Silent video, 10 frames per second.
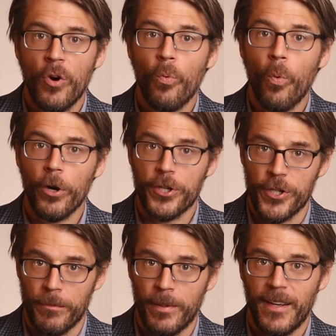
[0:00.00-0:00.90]

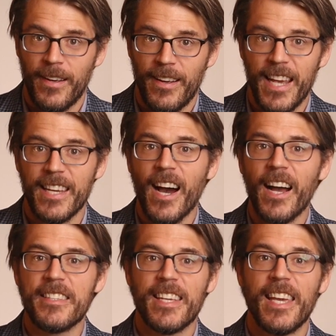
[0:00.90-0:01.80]
Worship and
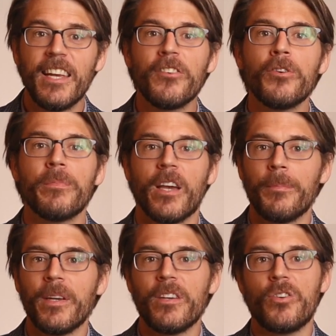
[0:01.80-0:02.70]
God's kingdom
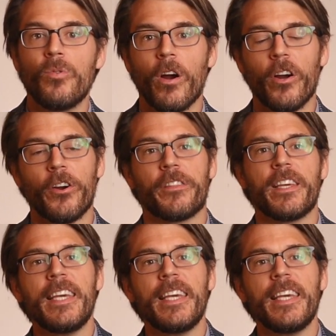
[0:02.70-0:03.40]
coming to earth